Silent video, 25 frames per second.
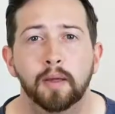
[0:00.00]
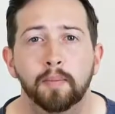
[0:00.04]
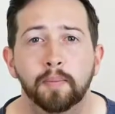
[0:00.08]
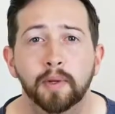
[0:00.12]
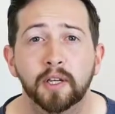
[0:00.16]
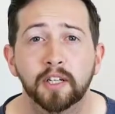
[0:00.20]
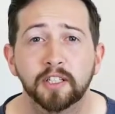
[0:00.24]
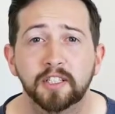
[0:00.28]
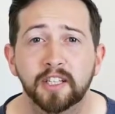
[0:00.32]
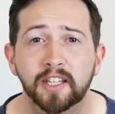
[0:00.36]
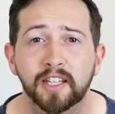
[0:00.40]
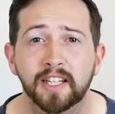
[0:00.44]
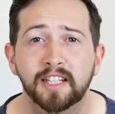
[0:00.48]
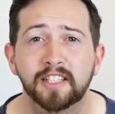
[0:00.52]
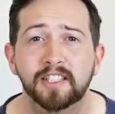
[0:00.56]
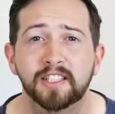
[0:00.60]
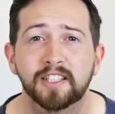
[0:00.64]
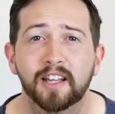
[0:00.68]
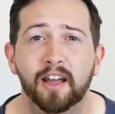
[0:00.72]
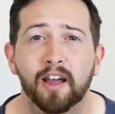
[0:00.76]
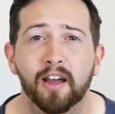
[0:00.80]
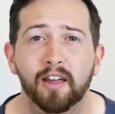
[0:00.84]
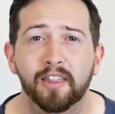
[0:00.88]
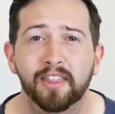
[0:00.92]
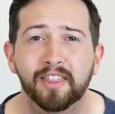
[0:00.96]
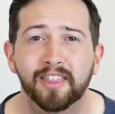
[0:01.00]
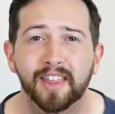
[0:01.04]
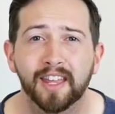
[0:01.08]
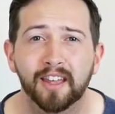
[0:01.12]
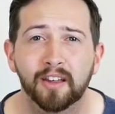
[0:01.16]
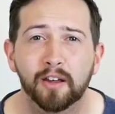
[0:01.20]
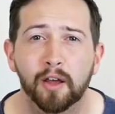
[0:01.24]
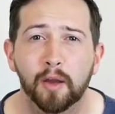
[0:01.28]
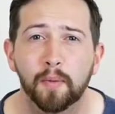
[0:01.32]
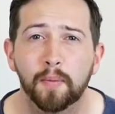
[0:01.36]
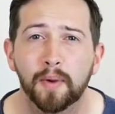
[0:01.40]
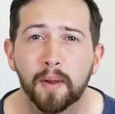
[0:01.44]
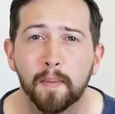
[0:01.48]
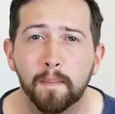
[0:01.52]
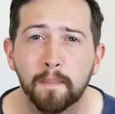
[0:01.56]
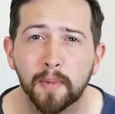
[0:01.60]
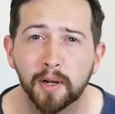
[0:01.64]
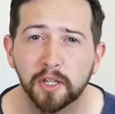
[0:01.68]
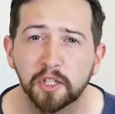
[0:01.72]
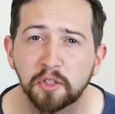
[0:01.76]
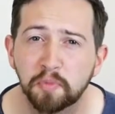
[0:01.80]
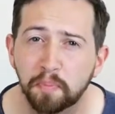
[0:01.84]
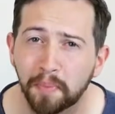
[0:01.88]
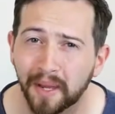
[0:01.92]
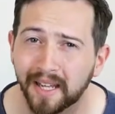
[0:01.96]
Because of this, I think I'm in a
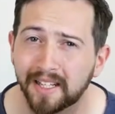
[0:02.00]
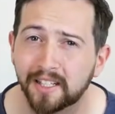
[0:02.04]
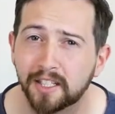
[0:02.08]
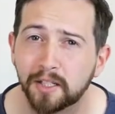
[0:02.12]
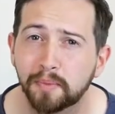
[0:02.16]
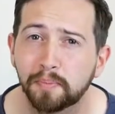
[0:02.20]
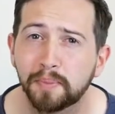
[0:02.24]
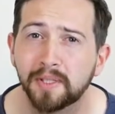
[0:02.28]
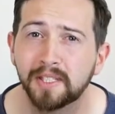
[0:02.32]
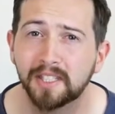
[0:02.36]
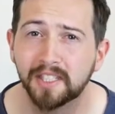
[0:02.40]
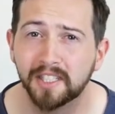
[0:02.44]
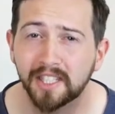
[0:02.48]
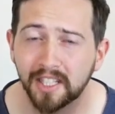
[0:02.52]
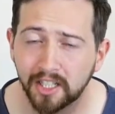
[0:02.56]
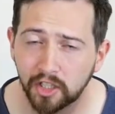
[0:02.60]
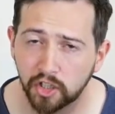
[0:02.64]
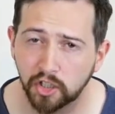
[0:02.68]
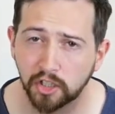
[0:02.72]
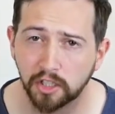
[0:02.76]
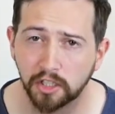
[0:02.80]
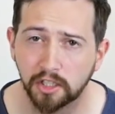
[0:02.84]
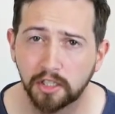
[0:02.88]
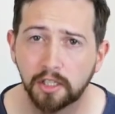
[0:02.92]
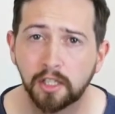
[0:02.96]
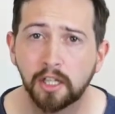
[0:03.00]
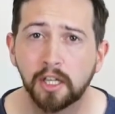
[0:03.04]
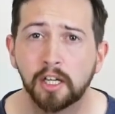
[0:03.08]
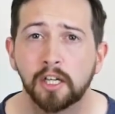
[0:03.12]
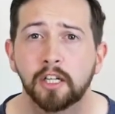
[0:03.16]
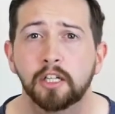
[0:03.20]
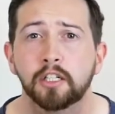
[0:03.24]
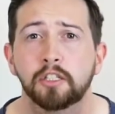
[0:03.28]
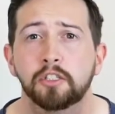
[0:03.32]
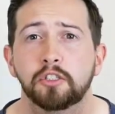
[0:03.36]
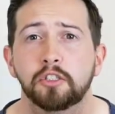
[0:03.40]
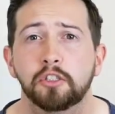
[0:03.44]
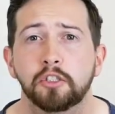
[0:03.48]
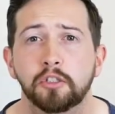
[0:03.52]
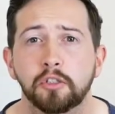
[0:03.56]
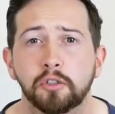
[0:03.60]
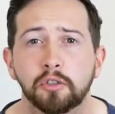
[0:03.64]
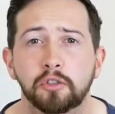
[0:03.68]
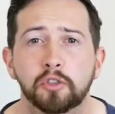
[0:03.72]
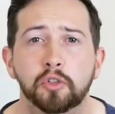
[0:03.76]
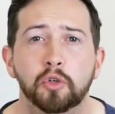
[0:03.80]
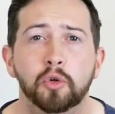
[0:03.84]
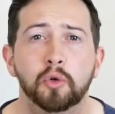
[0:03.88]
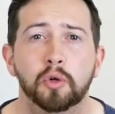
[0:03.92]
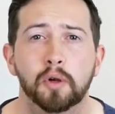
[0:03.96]
much better position to
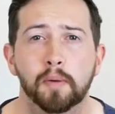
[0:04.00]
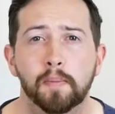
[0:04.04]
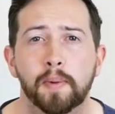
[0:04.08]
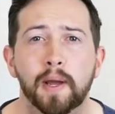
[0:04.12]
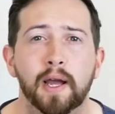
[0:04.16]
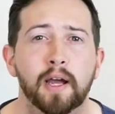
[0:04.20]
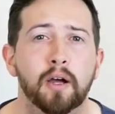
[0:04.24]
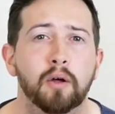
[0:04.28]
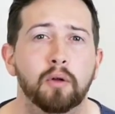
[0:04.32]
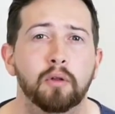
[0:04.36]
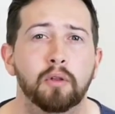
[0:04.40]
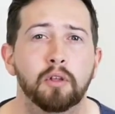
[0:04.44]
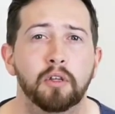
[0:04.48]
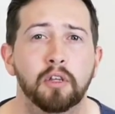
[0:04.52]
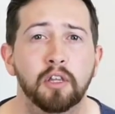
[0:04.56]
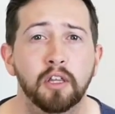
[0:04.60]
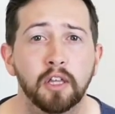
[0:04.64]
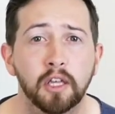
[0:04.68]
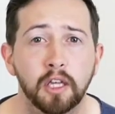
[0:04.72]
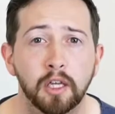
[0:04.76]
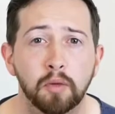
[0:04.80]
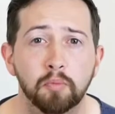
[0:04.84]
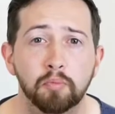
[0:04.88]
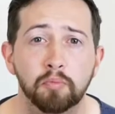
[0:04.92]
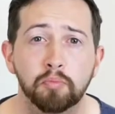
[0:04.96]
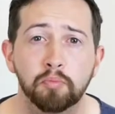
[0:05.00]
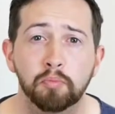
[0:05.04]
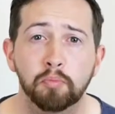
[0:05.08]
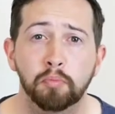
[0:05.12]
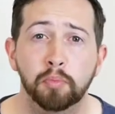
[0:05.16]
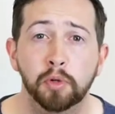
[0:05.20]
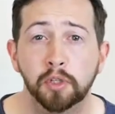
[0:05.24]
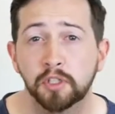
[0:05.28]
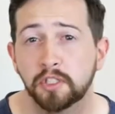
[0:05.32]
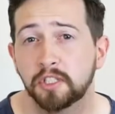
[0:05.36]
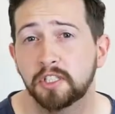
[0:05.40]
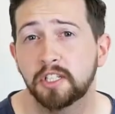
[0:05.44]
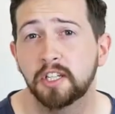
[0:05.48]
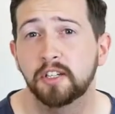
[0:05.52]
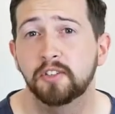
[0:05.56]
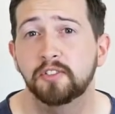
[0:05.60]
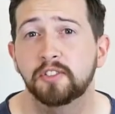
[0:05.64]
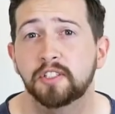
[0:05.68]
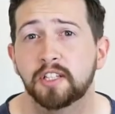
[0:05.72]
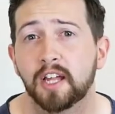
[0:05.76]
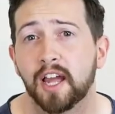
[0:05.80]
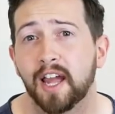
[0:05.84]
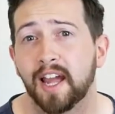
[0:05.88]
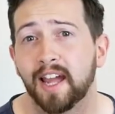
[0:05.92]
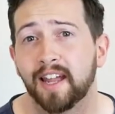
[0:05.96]
talk about the
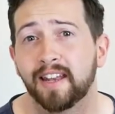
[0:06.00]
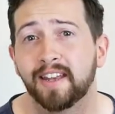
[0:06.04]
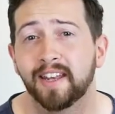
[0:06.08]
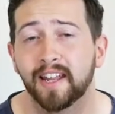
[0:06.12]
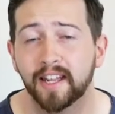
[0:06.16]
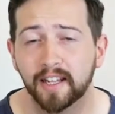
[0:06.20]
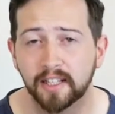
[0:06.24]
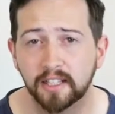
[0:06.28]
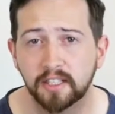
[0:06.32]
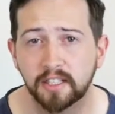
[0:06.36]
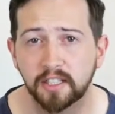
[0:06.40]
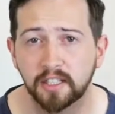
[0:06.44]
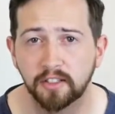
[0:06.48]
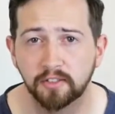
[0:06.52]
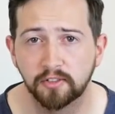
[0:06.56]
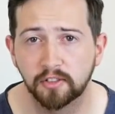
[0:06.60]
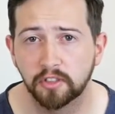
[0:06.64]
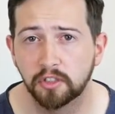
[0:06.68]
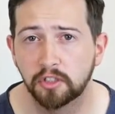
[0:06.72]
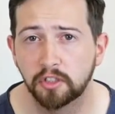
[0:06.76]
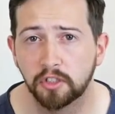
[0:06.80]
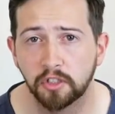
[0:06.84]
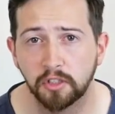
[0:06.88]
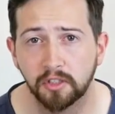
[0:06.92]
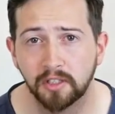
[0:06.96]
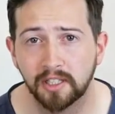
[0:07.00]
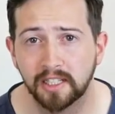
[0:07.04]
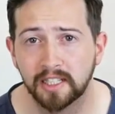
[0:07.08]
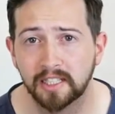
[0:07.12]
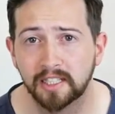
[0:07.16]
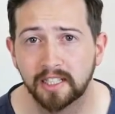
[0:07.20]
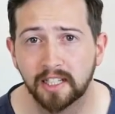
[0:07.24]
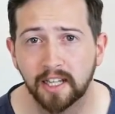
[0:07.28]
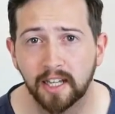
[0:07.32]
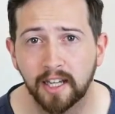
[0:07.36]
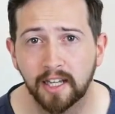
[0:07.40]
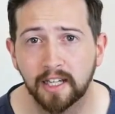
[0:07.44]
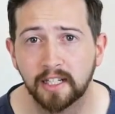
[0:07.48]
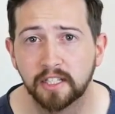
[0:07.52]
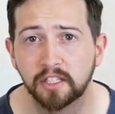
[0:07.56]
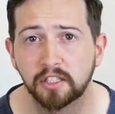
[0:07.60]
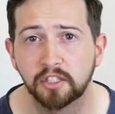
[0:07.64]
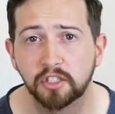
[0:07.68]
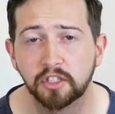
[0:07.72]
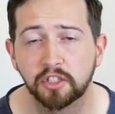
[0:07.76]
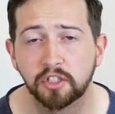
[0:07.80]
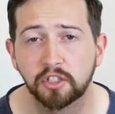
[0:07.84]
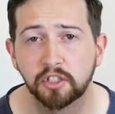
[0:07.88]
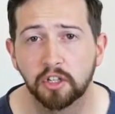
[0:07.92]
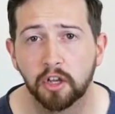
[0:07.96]
positives and negatives to this case.
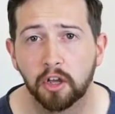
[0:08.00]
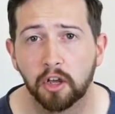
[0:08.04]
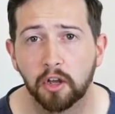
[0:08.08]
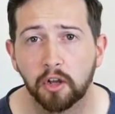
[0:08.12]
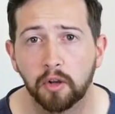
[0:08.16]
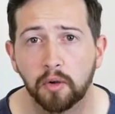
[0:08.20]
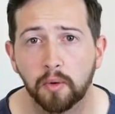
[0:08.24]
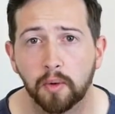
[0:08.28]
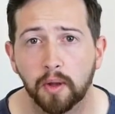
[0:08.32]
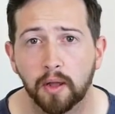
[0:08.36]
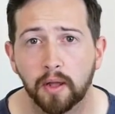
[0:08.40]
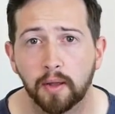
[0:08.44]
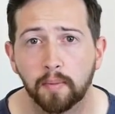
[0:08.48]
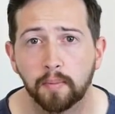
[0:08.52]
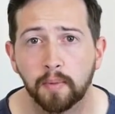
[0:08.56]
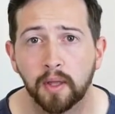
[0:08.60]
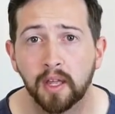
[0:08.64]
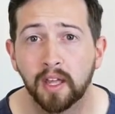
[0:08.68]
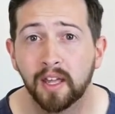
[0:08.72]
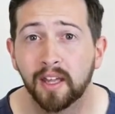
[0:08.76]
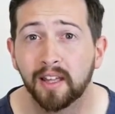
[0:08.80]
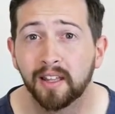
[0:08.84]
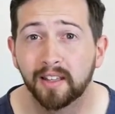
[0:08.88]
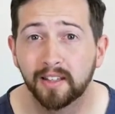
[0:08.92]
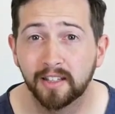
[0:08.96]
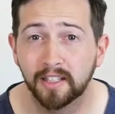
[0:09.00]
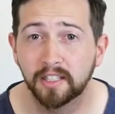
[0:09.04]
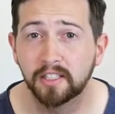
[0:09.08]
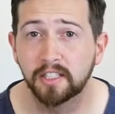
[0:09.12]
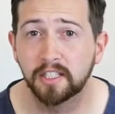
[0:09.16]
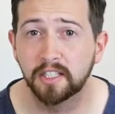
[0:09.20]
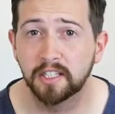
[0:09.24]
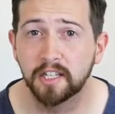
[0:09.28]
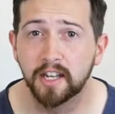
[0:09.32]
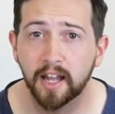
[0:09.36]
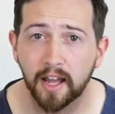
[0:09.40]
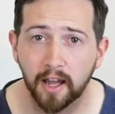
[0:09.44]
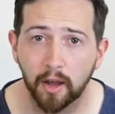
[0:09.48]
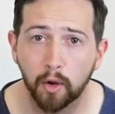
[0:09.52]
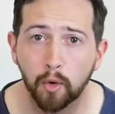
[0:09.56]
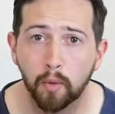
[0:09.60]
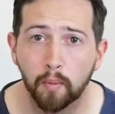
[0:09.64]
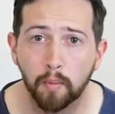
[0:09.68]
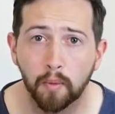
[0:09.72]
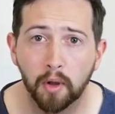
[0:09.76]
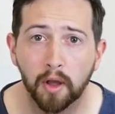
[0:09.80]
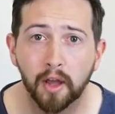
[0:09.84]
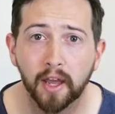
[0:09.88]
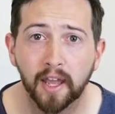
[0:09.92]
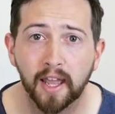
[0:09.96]
So this is now
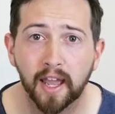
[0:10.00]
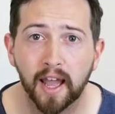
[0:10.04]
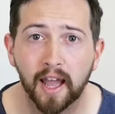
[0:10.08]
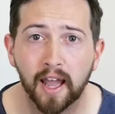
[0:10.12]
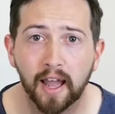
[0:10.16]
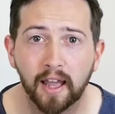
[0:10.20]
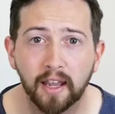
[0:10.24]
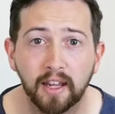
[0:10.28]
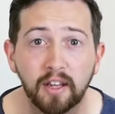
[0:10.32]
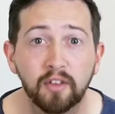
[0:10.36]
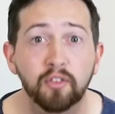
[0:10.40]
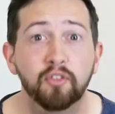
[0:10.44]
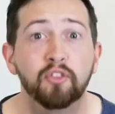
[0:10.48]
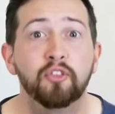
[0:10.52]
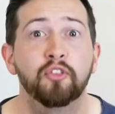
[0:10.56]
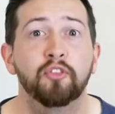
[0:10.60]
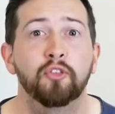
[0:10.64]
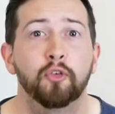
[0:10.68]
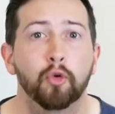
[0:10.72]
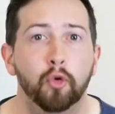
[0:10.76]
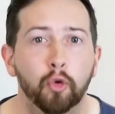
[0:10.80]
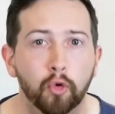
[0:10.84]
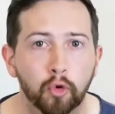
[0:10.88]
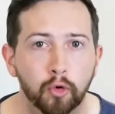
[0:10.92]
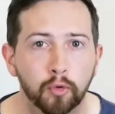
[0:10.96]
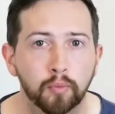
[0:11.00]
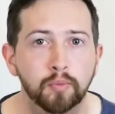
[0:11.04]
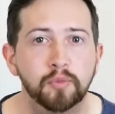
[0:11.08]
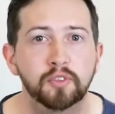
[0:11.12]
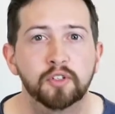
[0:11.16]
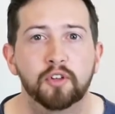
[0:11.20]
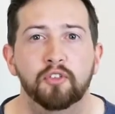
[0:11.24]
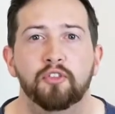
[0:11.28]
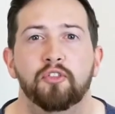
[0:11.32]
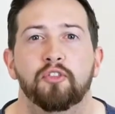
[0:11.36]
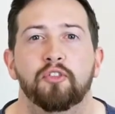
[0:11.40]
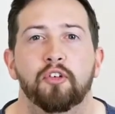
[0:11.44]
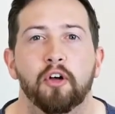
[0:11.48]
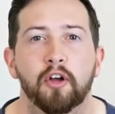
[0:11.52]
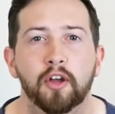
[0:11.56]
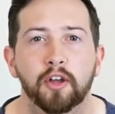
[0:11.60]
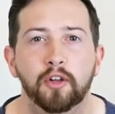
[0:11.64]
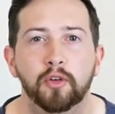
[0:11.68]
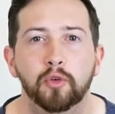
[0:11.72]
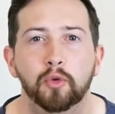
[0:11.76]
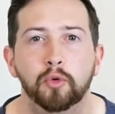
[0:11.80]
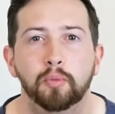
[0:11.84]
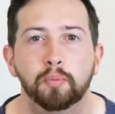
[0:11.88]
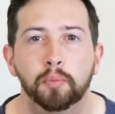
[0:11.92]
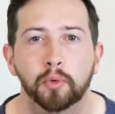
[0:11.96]
my informed
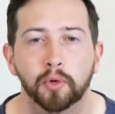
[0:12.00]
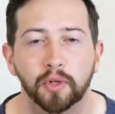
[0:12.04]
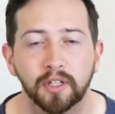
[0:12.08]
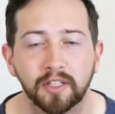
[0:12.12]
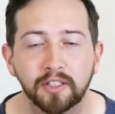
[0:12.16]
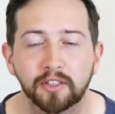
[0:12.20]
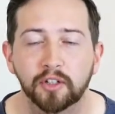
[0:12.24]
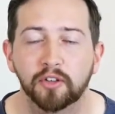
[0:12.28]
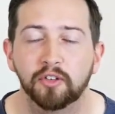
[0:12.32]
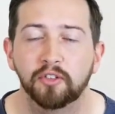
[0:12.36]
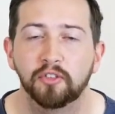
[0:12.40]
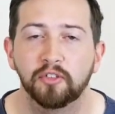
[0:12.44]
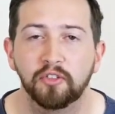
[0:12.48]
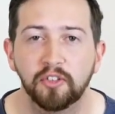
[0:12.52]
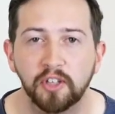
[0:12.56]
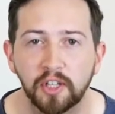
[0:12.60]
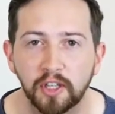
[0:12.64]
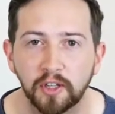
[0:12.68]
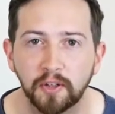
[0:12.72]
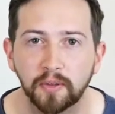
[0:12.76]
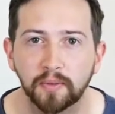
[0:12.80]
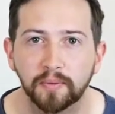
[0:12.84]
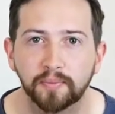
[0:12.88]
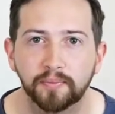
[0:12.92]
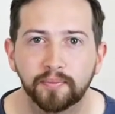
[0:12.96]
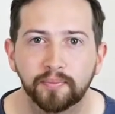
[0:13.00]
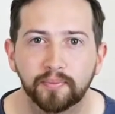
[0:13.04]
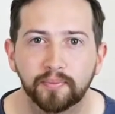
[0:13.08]
final point of view.